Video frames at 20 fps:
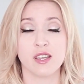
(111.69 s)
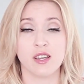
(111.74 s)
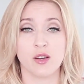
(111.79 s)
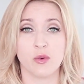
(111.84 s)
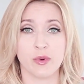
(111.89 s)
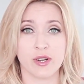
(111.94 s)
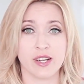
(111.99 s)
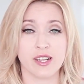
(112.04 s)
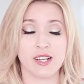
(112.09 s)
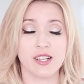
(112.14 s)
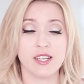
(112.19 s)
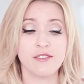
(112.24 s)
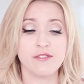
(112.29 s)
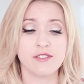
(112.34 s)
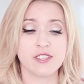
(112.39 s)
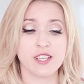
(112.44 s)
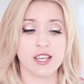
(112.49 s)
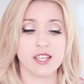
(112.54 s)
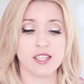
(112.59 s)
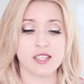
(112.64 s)
where I
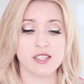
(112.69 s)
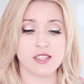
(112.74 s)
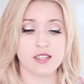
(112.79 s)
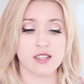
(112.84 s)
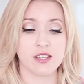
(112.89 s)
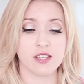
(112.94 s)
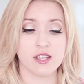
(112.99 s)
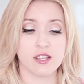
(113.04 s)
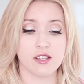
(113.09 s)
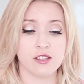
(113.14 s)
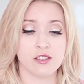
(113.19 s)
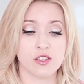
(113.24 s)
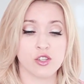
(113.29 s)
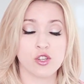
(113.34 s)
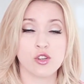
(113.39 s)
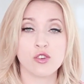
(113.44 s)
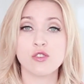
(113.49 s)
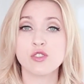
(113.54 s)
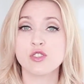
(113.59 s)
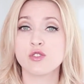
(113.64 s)
lived, and the
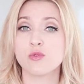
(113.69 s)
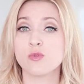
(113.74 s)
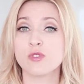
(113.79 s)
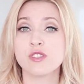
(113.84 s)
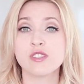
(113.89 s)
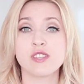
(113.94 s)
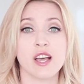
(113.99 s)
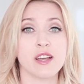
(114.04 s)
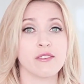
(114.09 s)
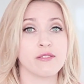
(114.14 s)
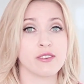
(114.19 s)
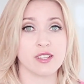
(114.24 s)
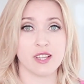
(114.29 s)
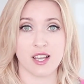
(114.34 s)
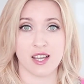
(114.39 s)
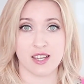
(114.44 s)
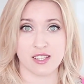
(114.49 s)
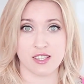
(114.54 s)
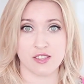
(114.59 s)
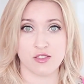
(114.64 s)
curls wouldn't ever
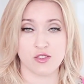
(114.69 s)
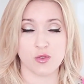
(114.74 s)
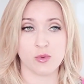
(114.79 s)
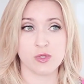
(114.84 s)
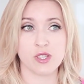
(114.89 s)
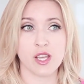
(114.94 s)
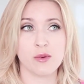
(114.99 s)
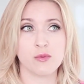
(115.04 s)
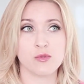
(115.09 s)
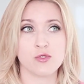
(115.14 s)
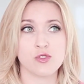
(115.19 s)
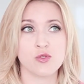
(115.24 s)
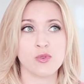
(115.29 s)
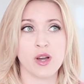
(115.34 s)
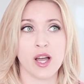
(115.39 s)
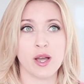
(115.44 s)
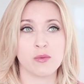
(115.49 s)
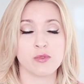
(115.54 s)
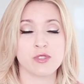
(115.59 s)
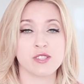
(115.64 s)
last. So what I would do,
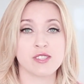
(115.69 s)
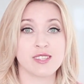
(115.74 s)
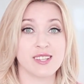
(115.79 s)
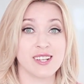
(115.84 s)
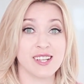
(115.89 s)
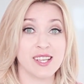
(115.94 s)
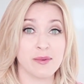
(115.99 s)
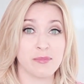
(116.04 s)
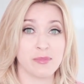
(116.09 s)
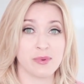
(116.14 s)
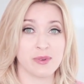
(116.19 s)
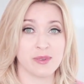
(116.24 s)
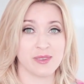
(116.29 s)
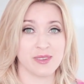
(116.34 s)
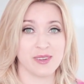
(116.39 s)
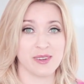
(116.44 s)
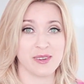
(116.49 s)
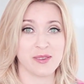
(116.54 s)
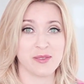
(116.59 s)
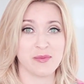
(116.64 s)
I would sleep
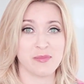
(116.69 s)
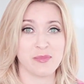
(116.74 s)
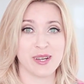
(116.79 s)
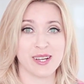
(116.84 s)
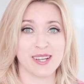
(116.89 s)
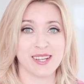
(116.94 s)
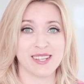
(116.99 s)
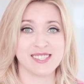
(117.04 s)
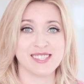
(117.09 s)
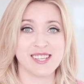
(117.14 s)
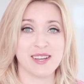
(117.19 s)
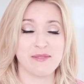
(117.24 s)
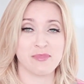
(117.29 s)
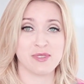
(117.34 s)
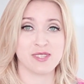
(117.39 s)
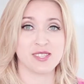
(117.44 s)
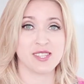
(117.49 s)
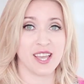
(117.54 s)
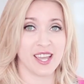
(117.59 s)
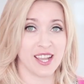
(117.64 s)
on my
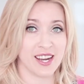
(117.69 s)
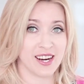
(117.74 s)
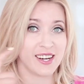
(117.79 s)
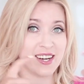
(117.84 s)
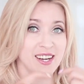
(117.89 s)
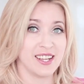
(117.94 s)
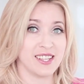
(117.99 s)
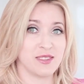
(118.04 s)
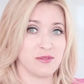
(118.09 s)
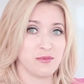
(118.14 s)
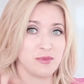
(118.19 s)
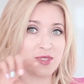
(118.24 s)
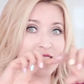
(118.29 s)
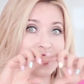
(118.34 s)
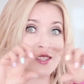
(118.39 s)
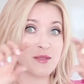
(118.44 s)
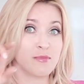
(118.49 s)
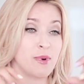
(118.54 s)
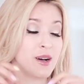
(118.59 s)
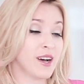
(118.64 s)
dampened hair and with
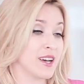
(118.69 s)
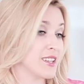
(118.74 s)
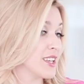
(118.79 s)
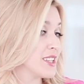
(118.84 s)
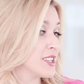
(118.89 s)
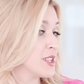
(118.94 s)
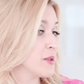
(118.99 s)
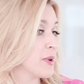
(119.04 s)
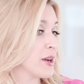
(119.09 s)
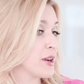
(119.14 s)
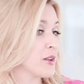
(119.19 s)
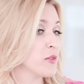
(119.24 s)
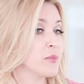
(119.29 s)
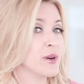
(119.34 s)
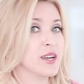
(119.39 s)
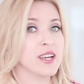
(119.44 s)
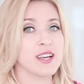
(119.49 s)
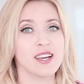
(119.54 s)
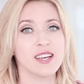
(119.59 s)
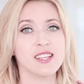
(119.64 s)
this bun at the back of
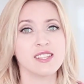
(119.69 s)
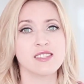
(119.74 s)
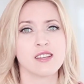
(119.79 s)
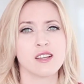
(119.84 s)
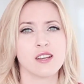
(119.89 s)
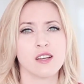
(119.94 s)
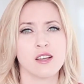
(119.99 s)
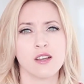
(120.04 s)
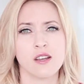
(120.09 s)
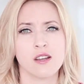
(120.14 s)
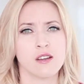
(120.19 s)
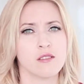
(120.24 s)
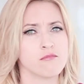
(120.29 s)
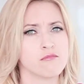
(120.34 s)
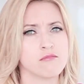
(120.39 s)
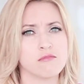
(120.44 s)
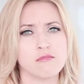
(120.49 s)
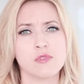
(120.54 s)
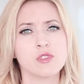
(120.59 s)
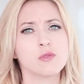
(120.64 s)
my head.
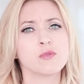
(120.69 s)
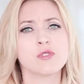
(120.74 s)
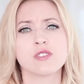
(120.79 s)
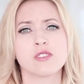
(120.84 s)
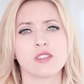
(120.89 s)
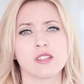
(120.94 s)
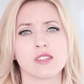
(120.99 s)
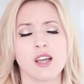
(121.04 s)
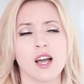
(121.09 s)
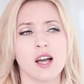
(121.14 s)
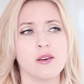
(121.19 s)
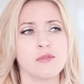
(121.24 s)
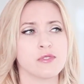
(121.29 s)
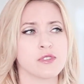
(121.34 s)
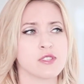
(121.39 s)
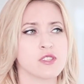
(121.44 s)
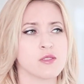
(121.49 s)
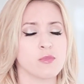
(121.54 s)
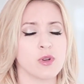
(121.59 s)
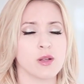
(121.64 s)
It wasn't
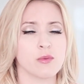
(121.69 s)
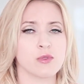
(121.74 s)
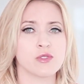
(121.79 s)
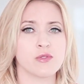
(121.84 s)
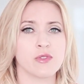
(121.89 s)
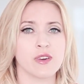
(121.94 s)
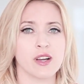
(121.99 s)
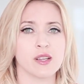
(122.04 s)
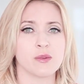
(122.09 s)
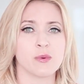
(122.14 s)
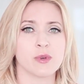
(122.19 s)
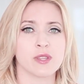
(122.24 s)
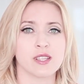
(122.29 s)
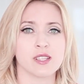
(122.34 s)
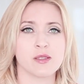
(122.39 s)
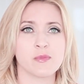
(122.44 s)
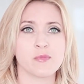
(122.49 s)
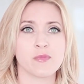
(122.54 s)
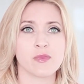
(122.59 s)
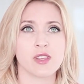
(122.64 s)
uncomfortable, I was fine with
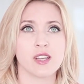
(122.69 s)
it.